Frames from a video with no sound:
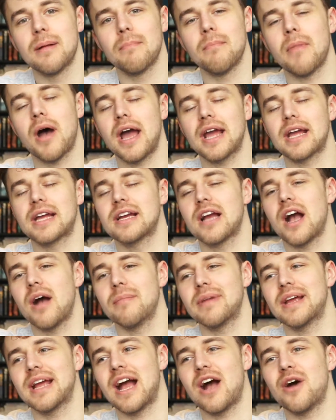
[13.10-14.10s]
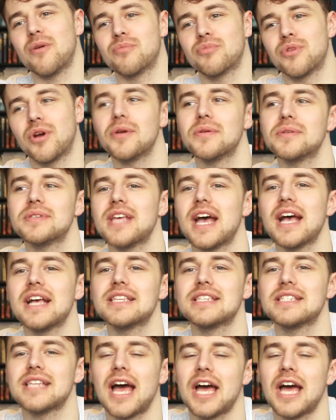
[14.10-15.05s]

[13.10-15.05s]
my coming out process.